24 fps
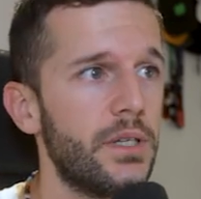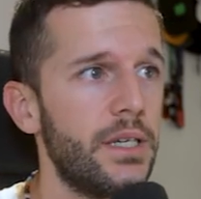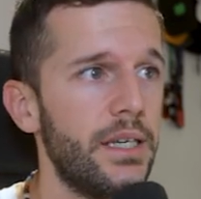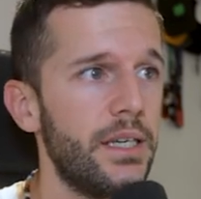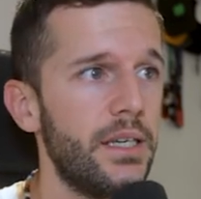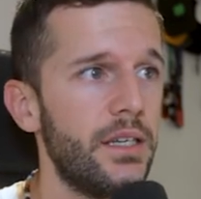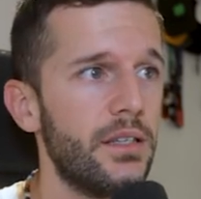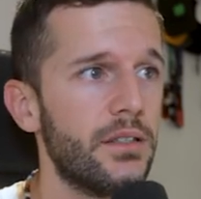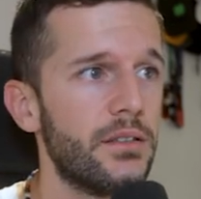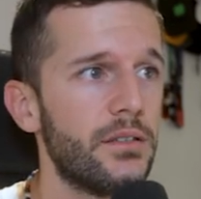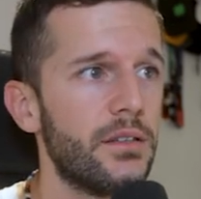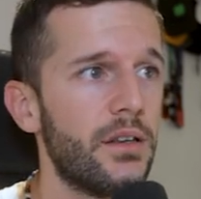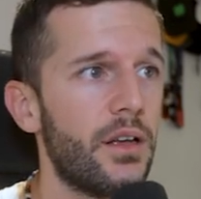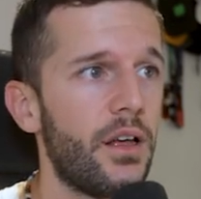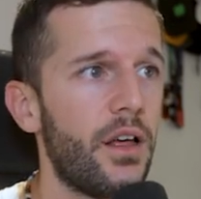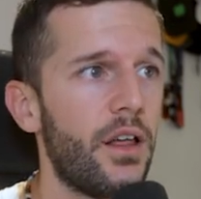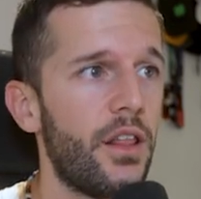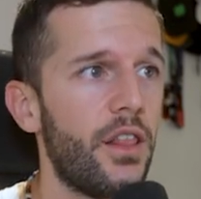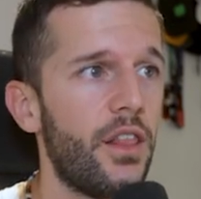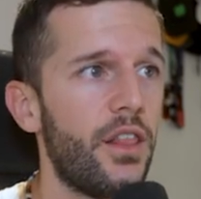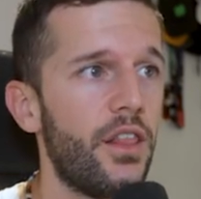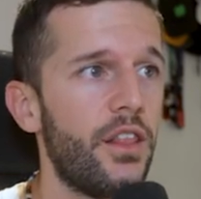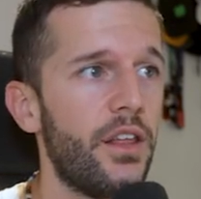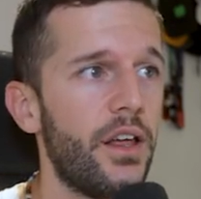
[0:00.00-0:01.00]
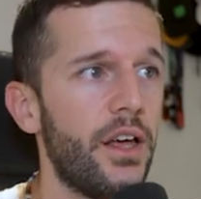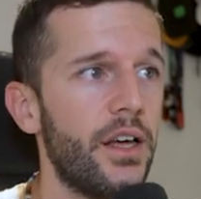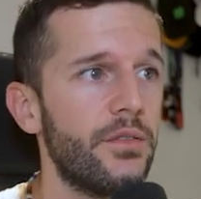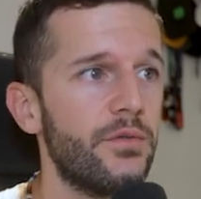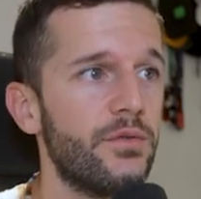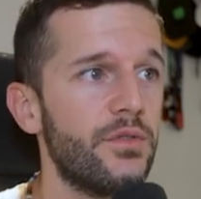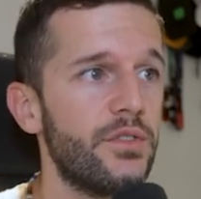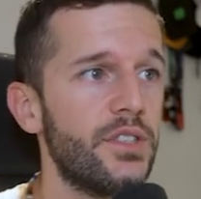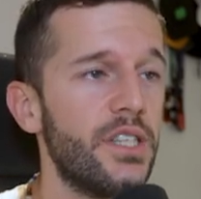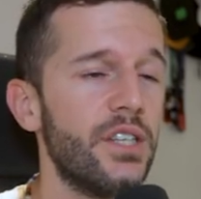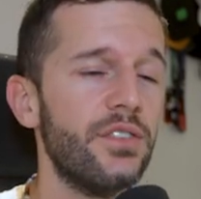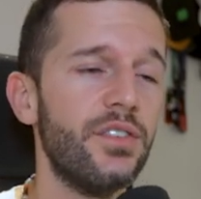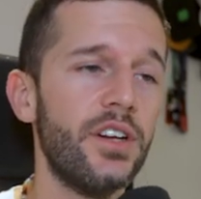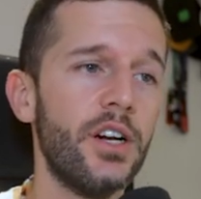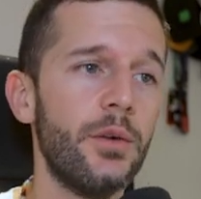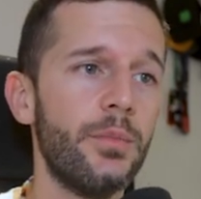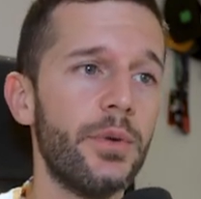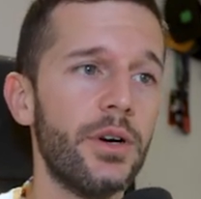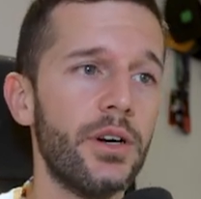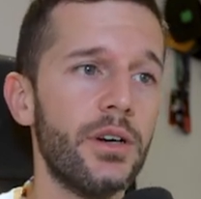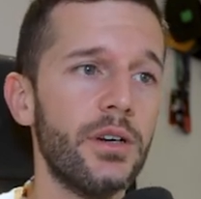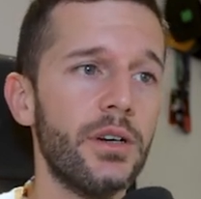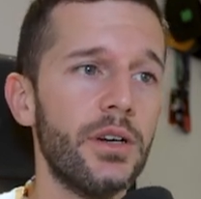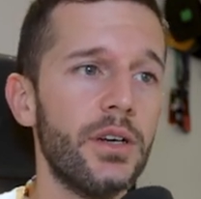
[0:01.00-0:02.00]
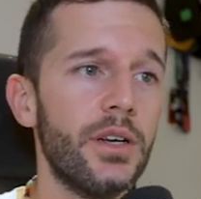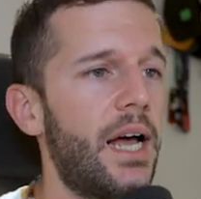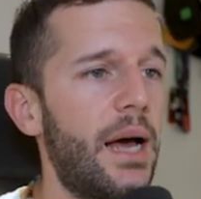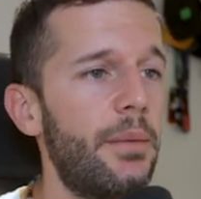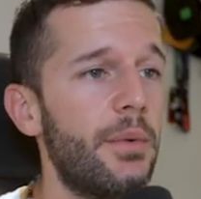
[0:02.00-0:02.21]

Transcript: is the developer.